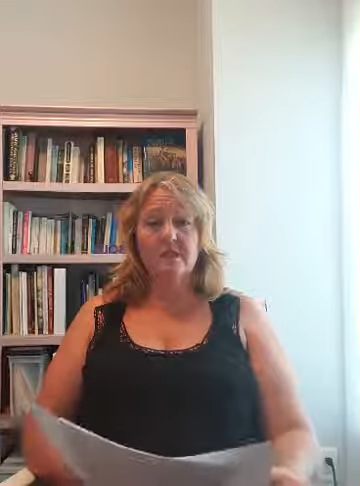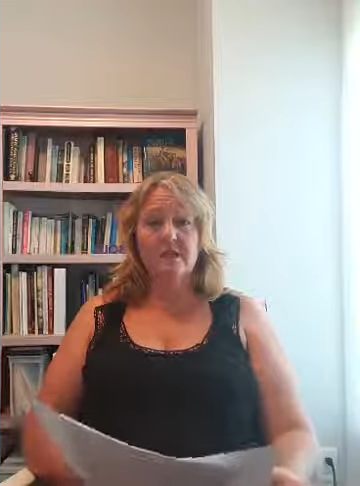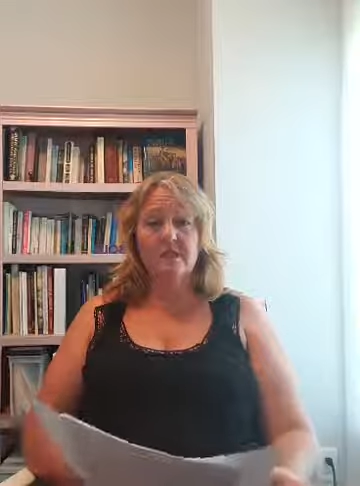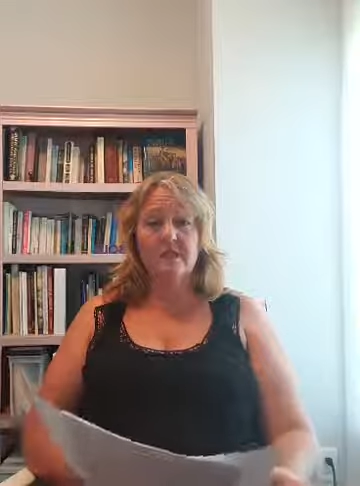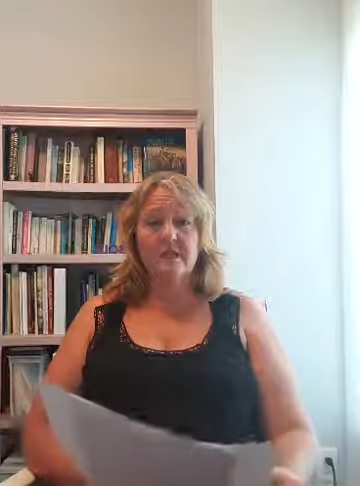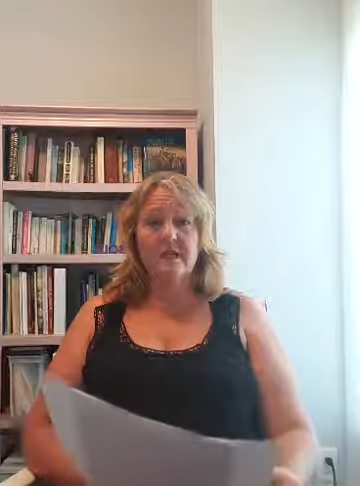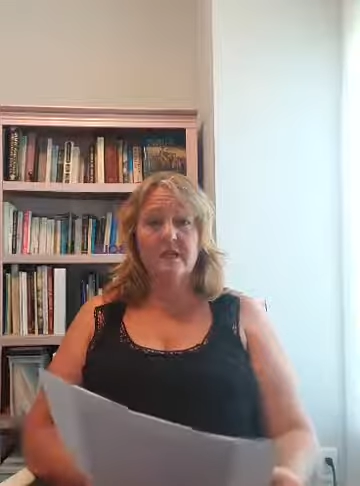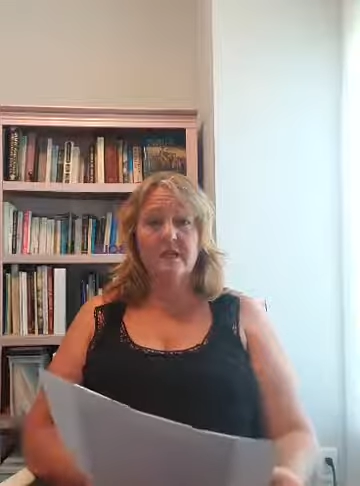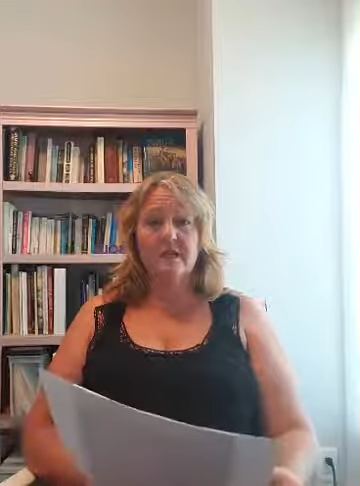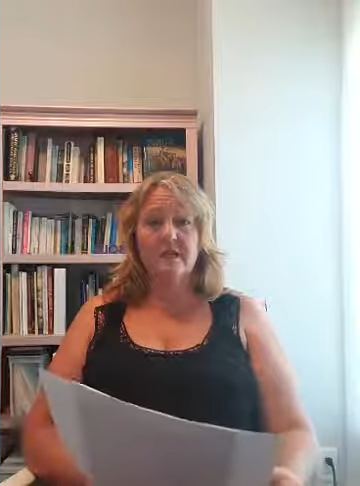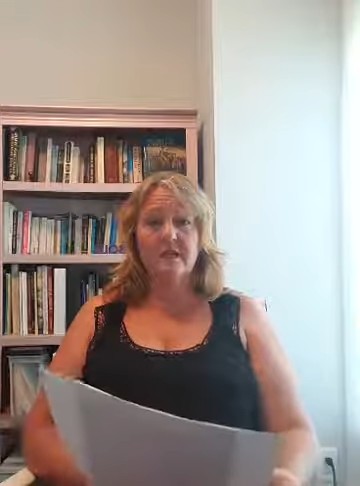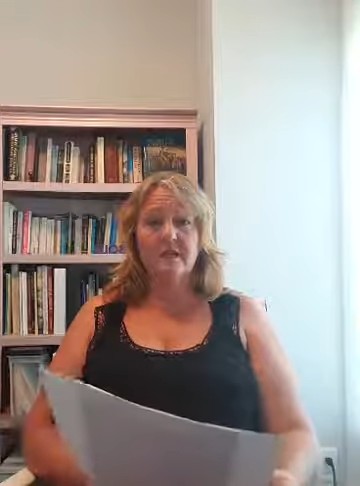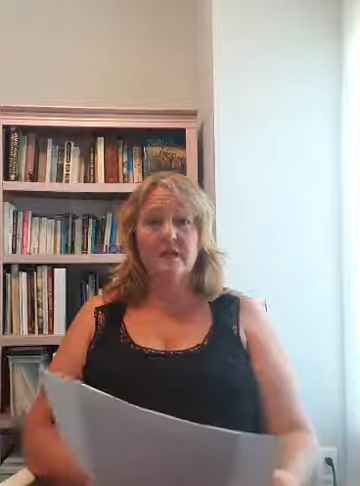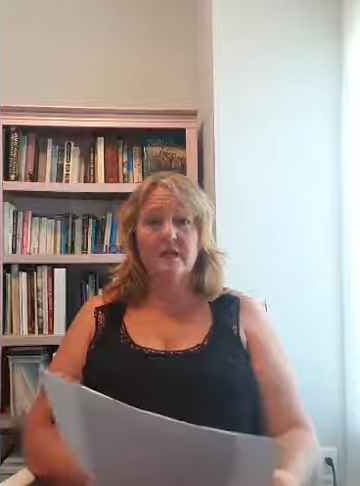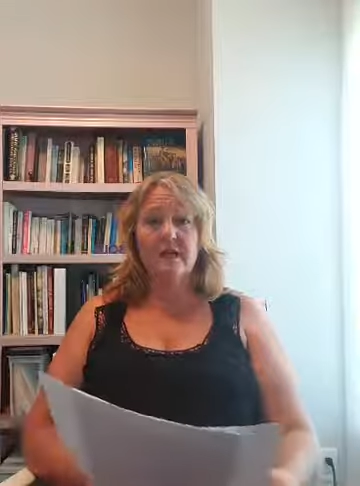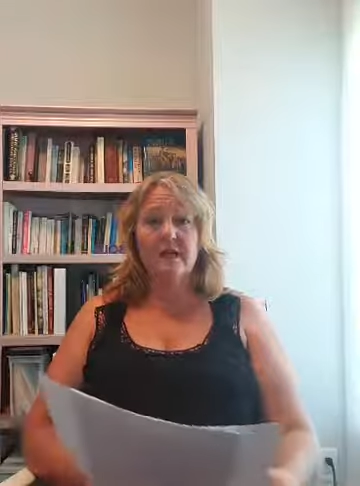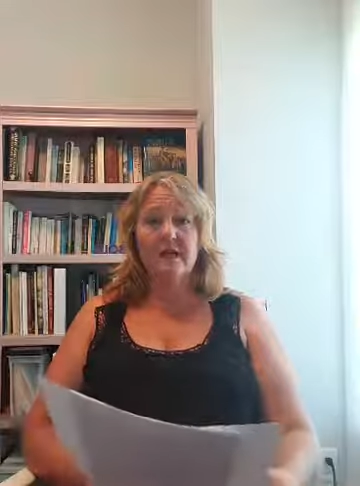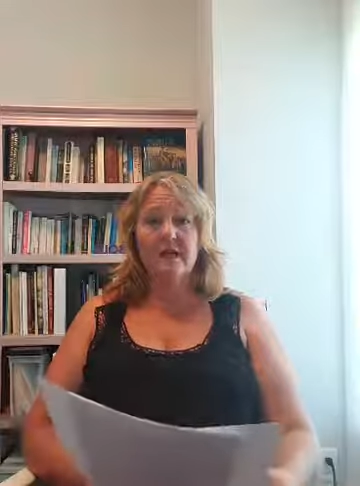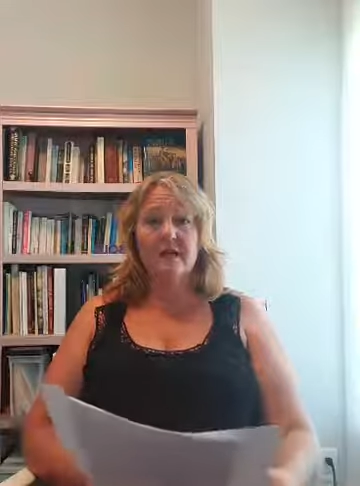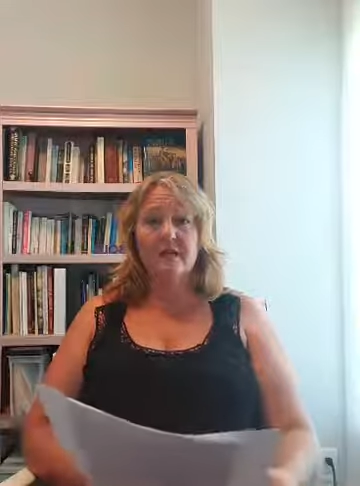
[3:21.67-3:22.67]
they need to
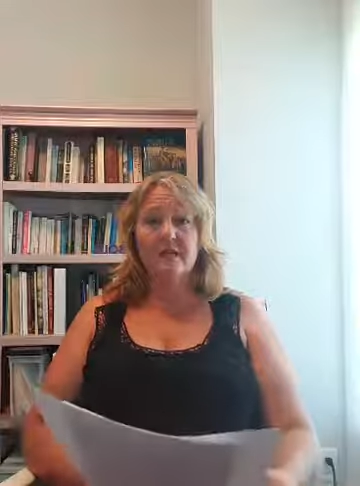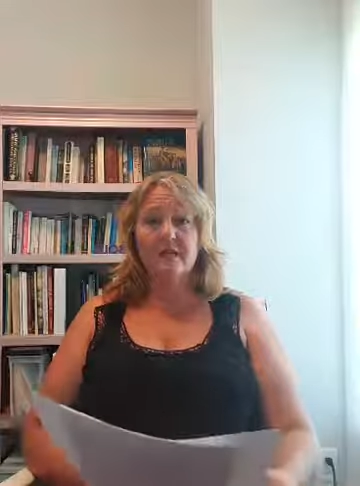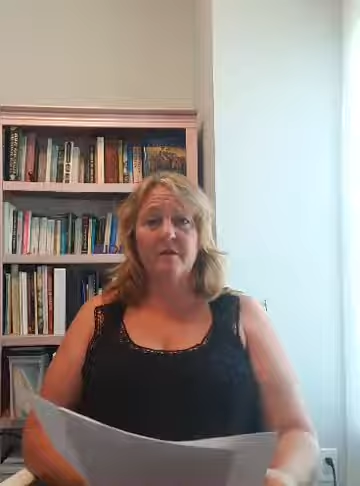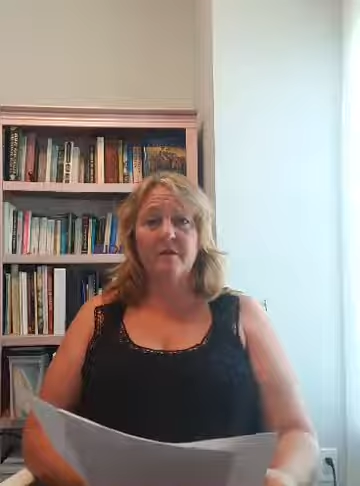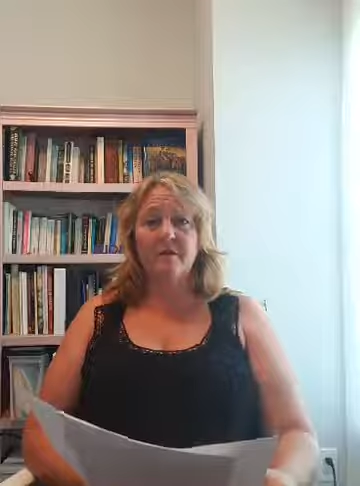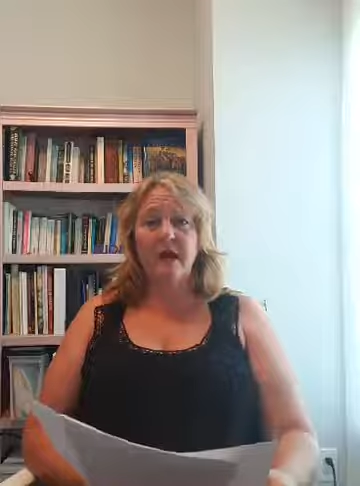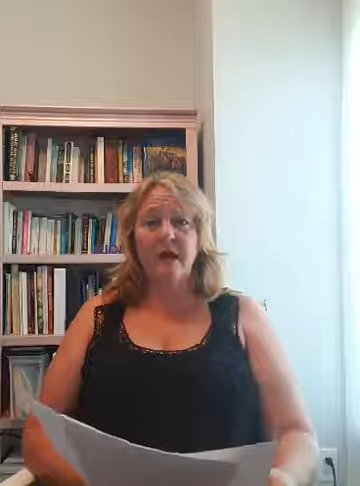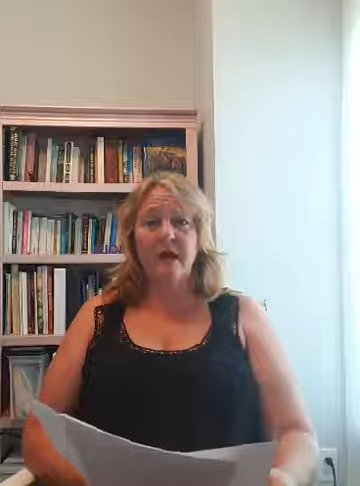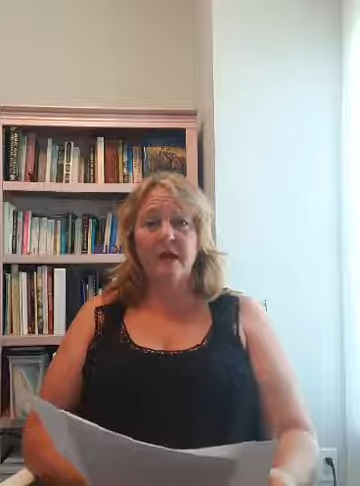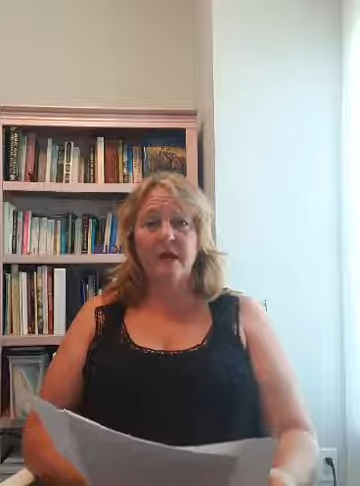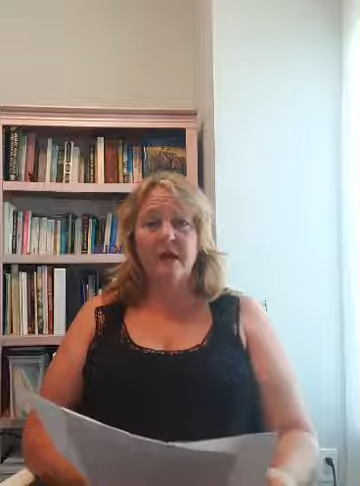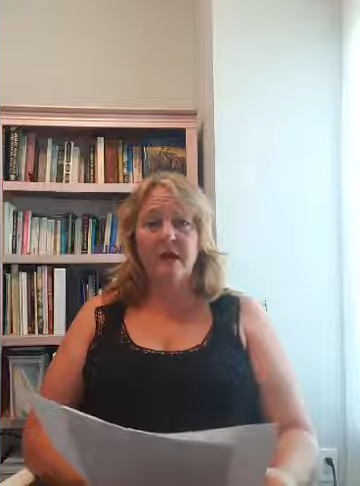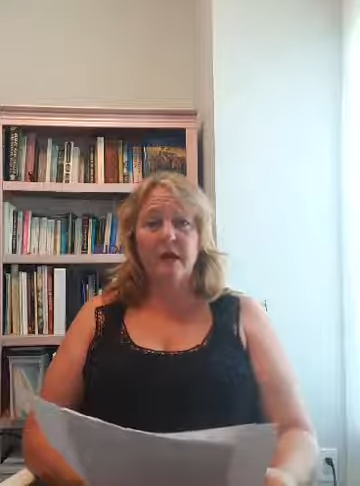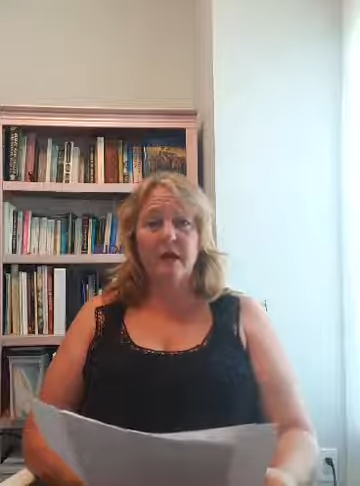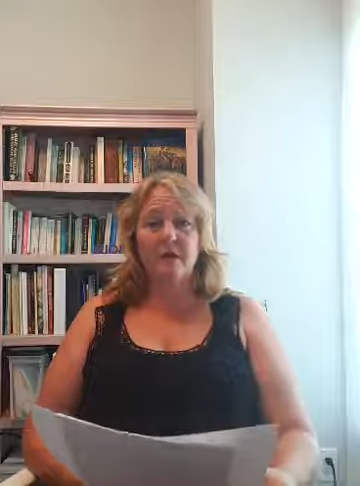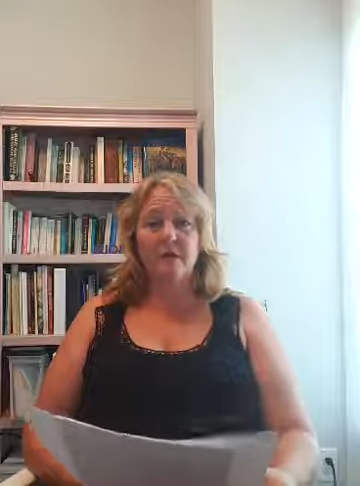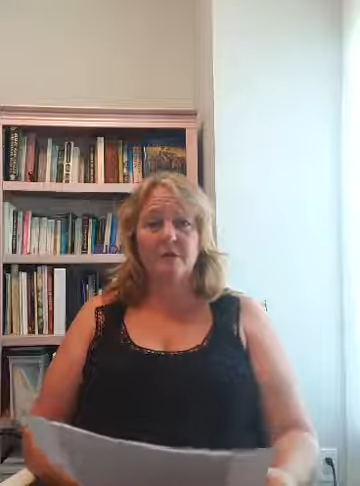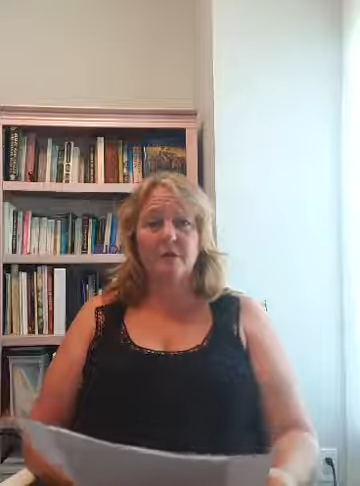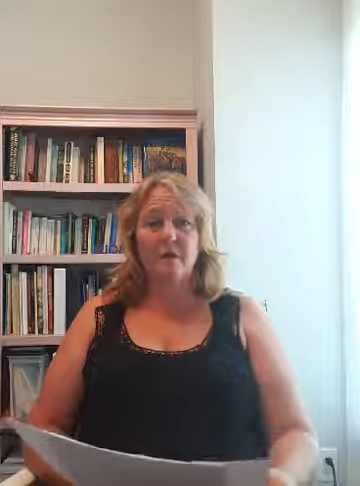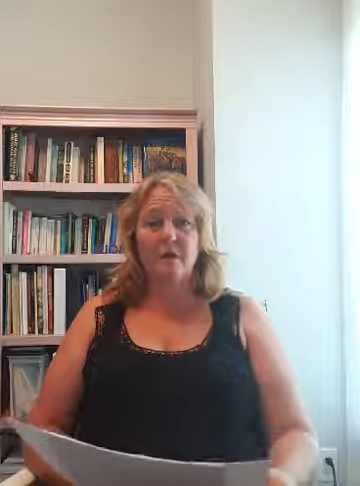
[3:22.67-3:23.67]
look at it from that eye
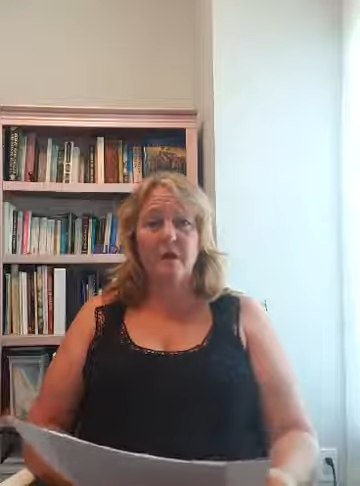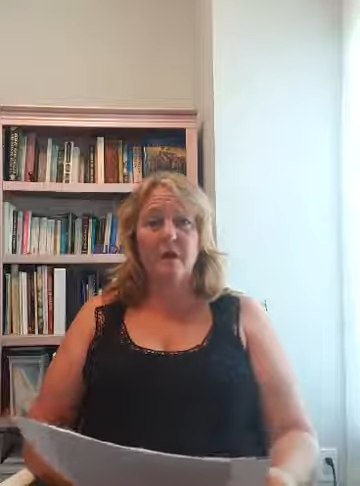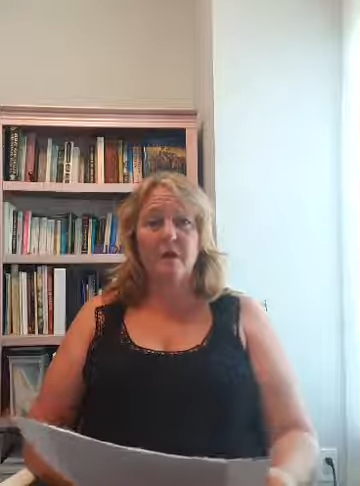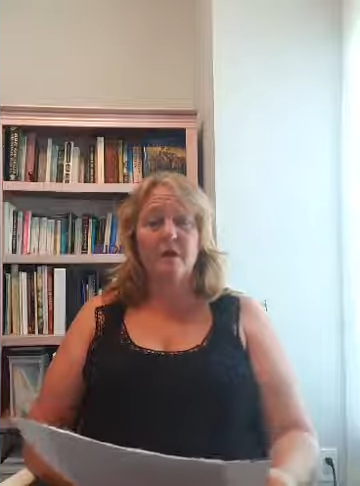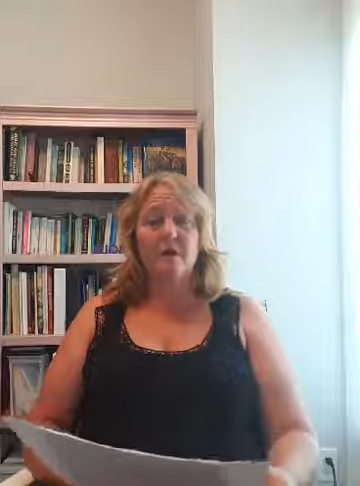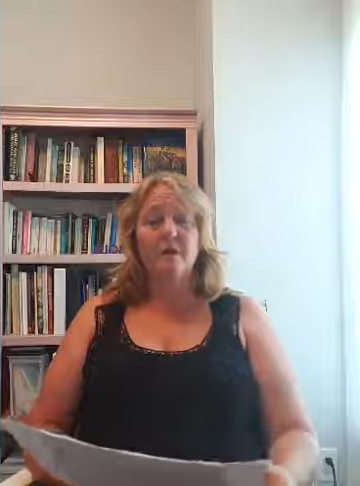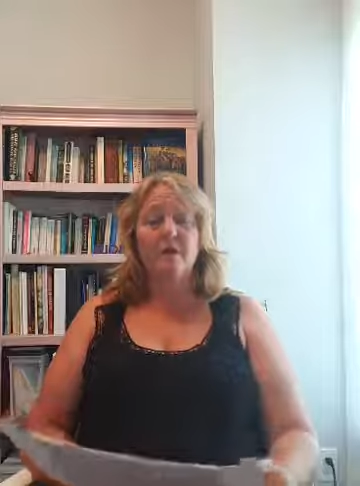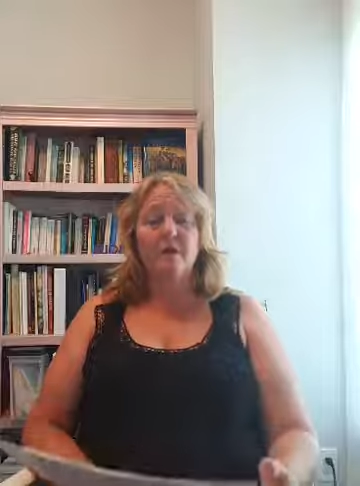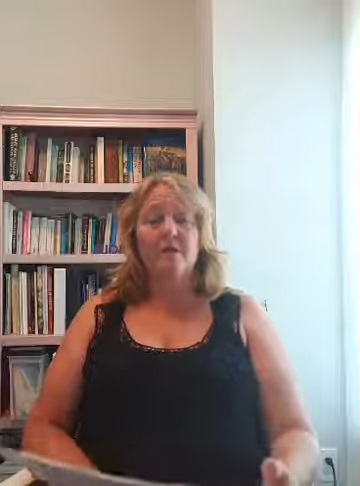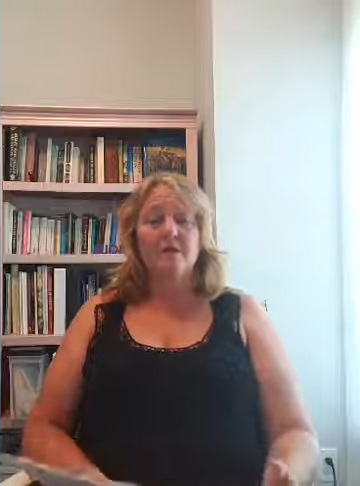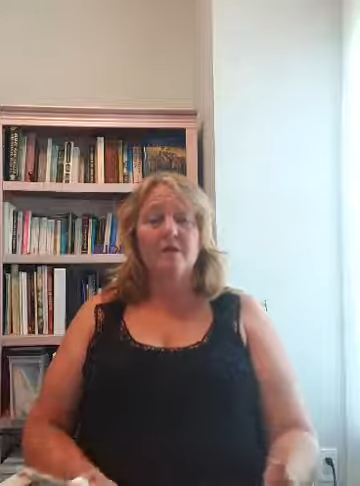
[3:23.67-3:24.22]
as well.